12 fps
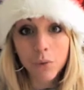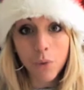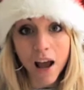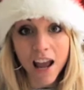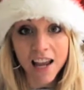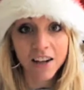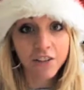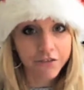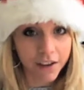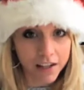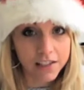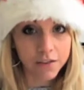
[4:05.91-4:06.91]
way, an
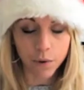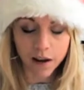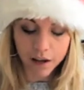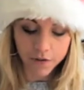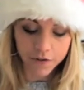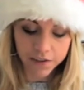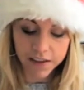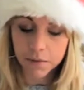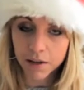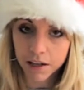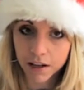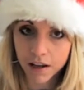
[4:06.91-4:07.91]
effective way of
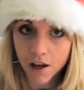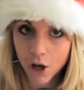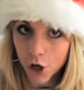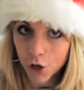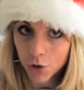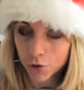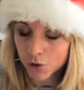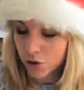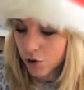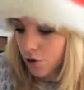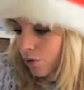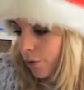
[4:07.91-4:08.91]
theming your
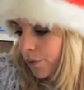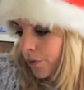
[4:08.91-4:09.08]
stall.